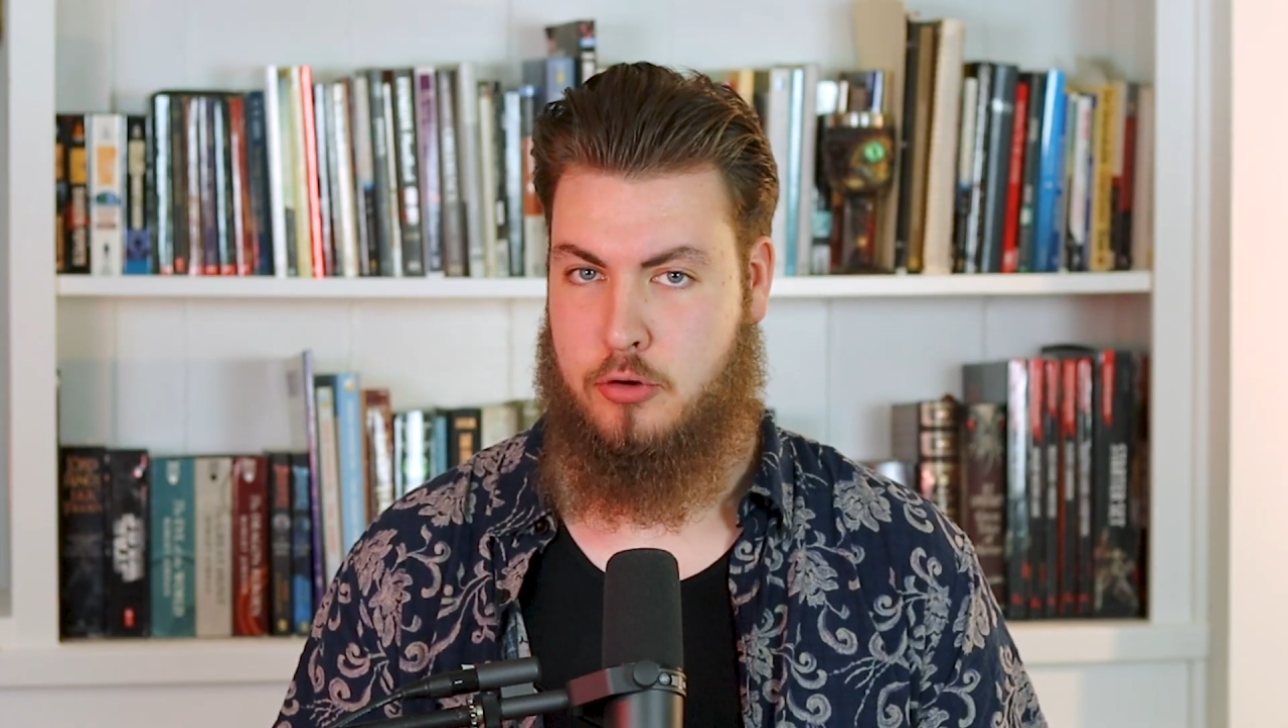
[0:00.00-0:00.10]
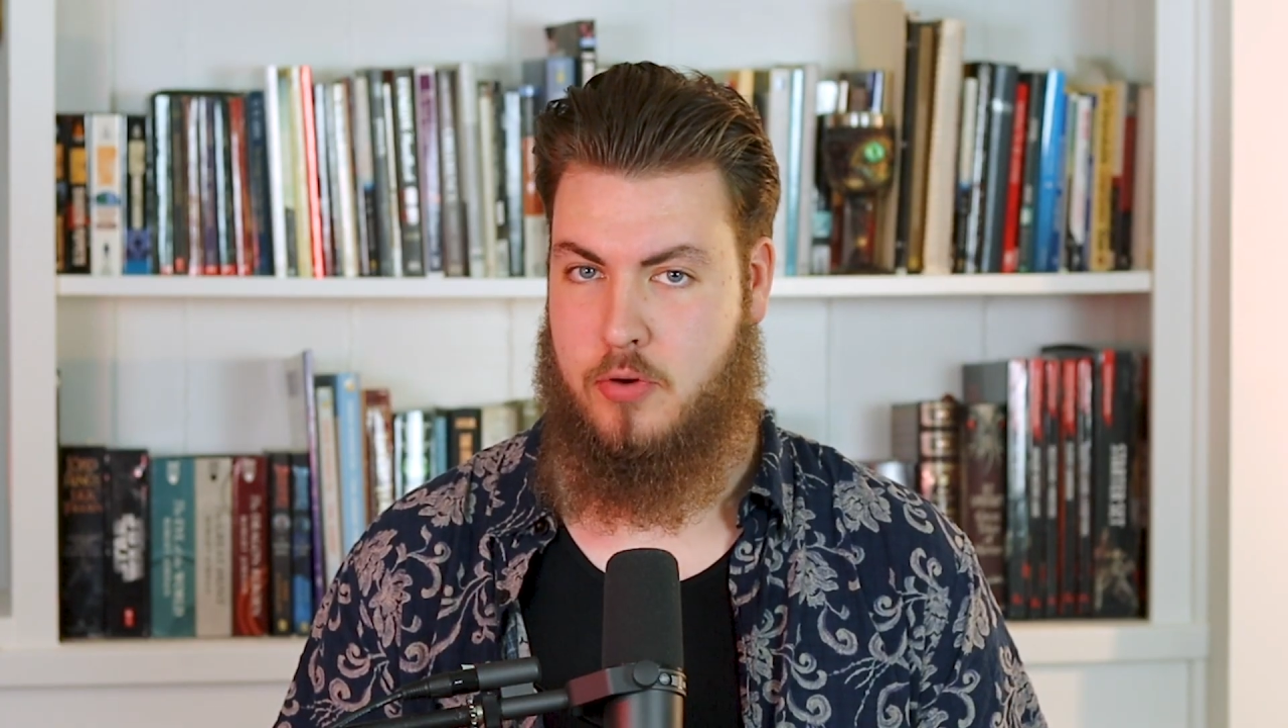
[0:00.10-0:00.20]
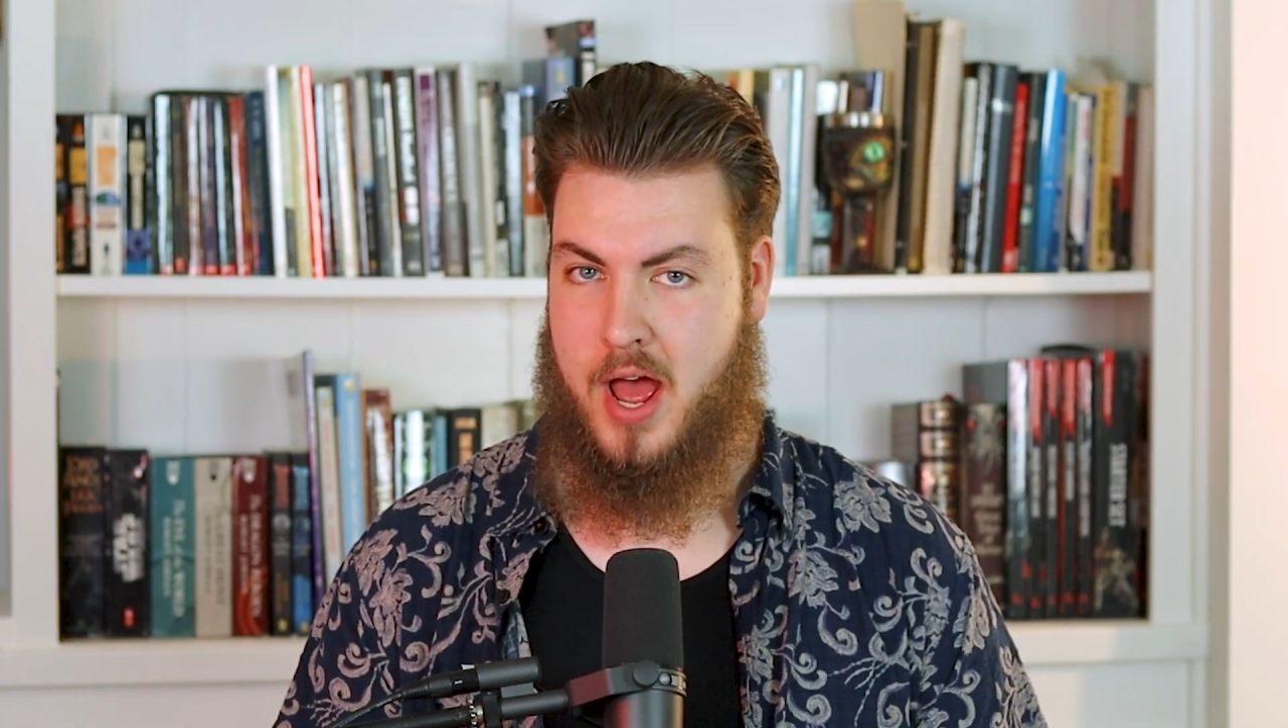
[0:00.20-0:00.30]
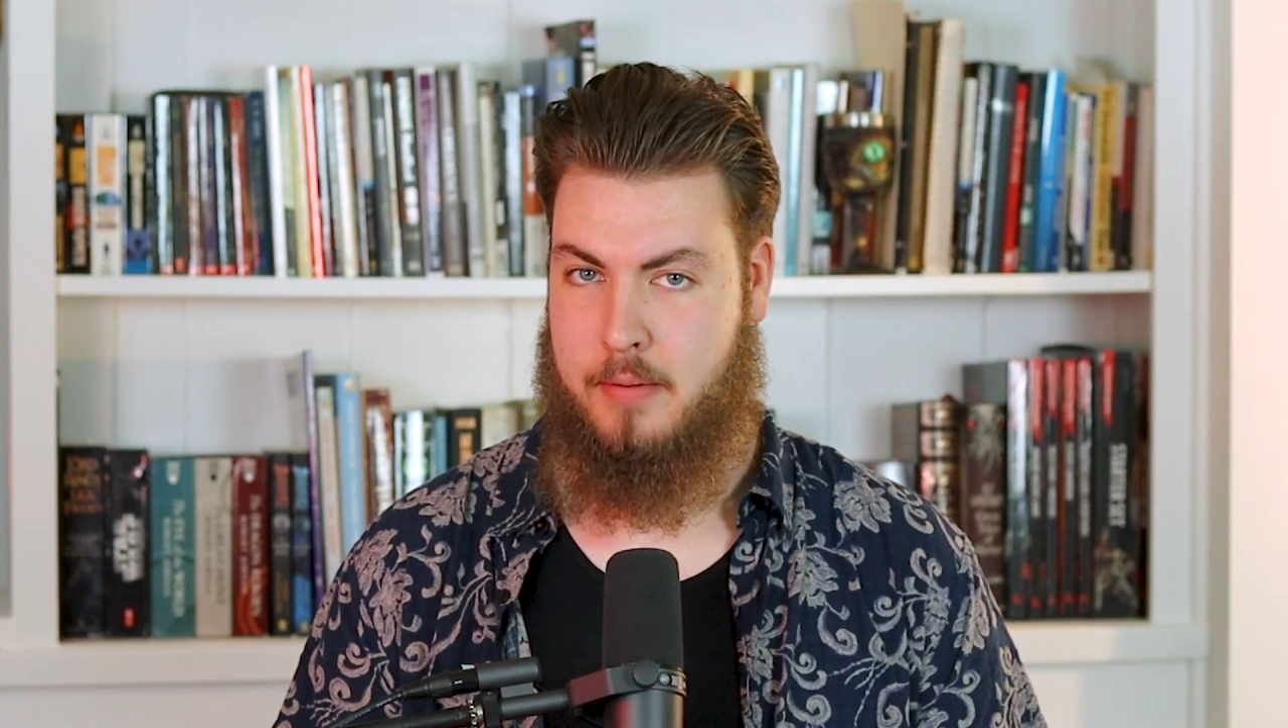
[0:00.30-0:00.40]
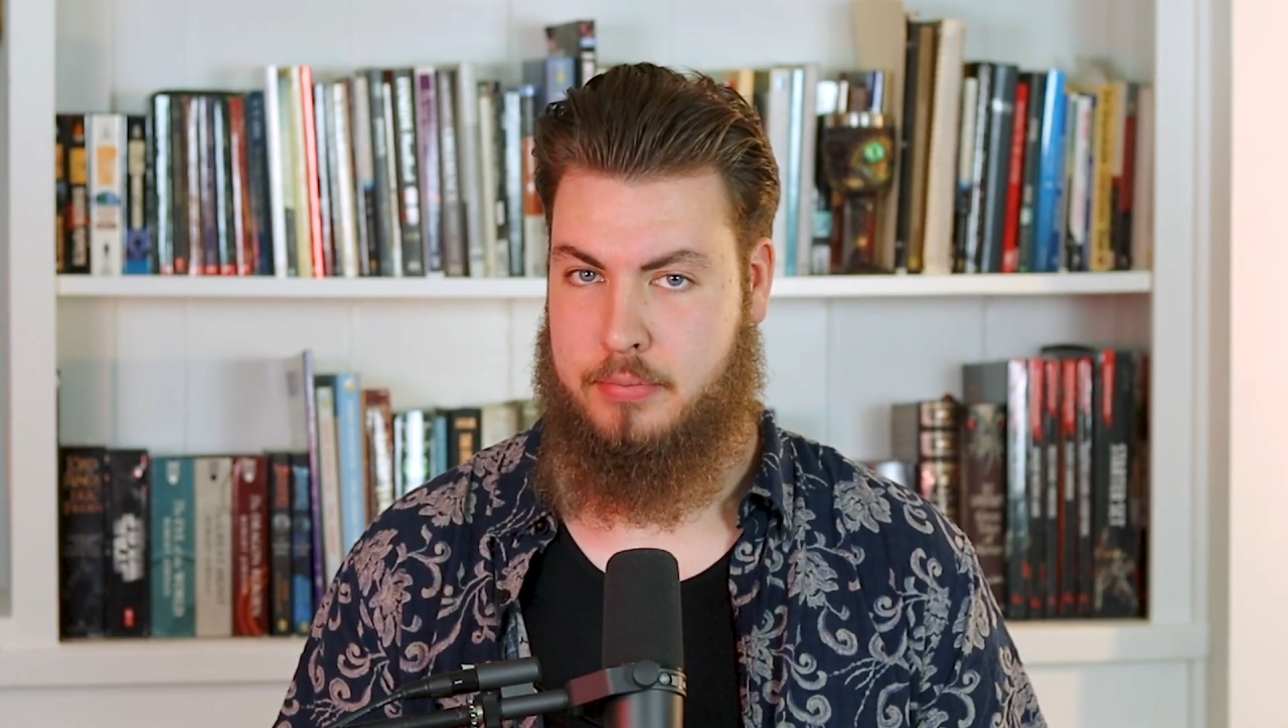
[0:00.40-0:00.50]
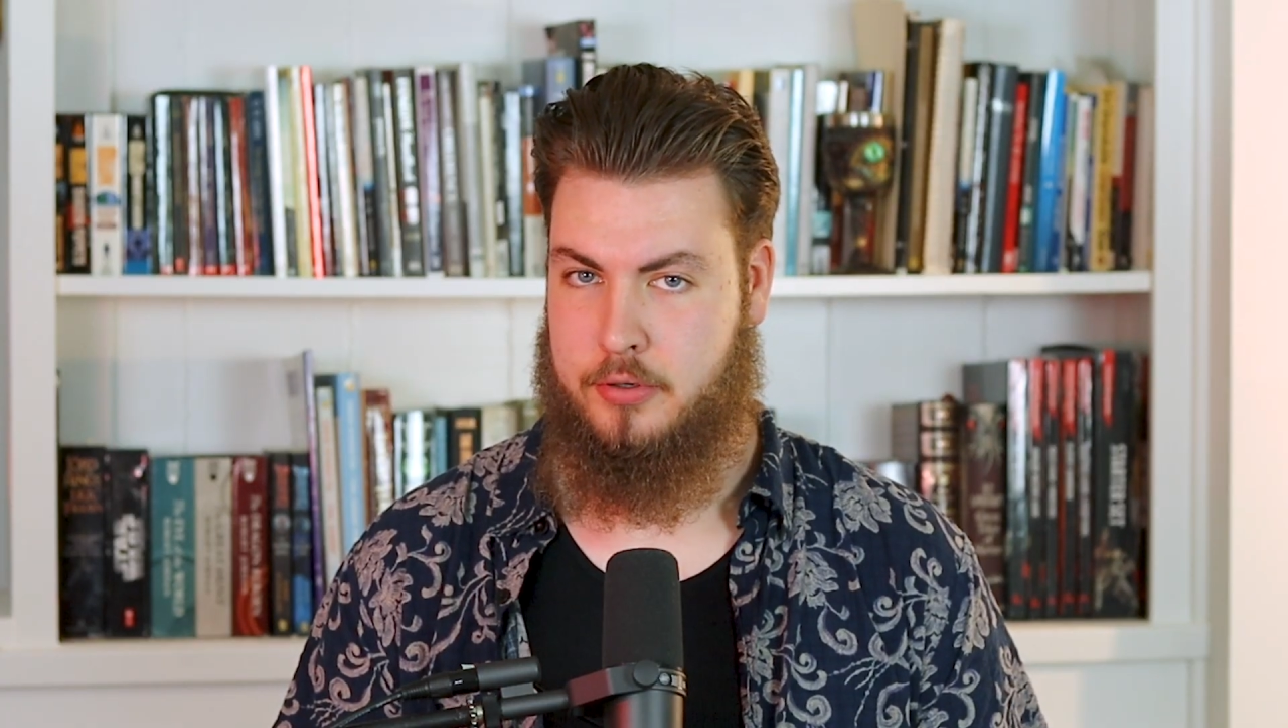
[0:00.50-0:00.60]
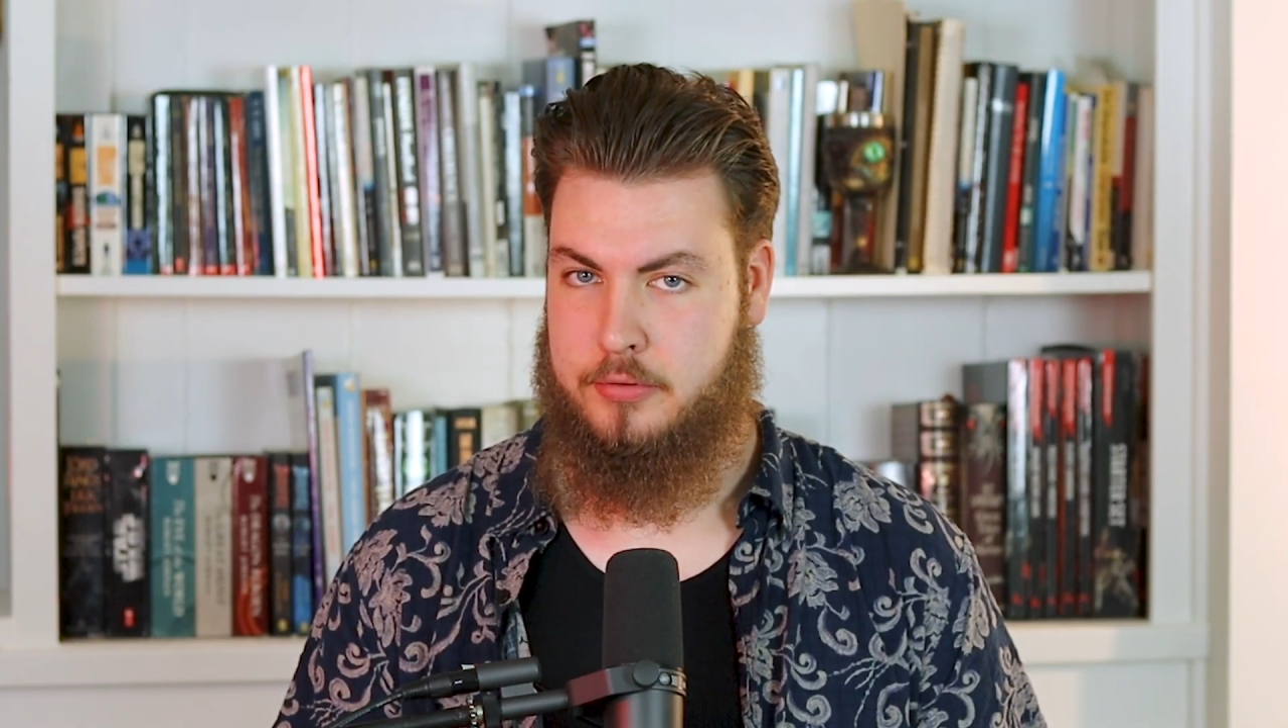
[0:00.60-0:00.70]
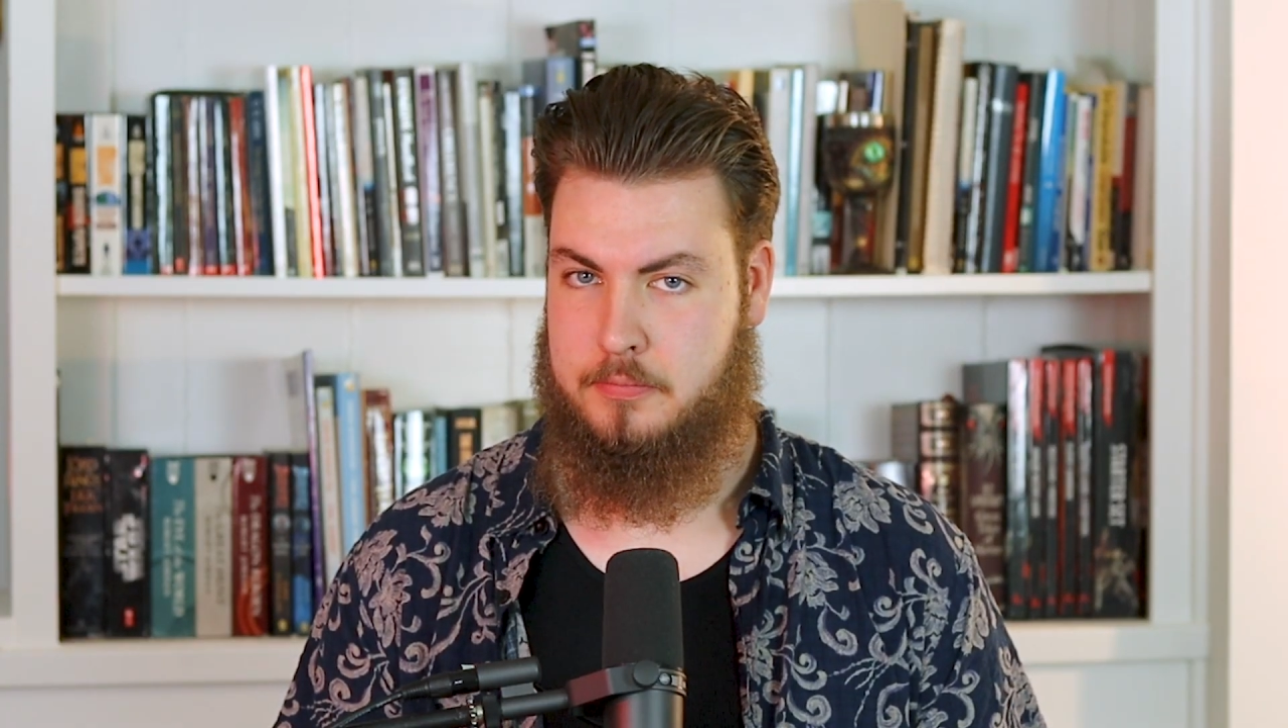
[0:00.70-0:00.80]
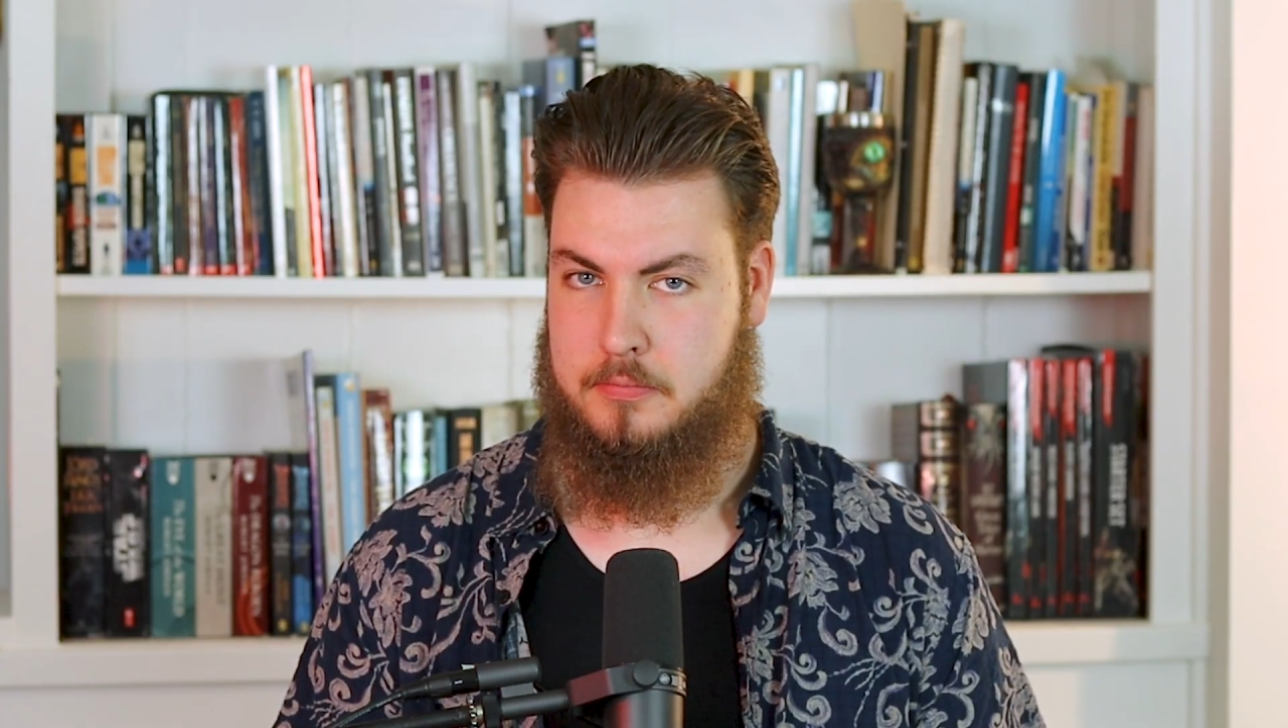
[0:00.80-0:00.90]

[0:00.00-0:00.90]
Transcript: rapper,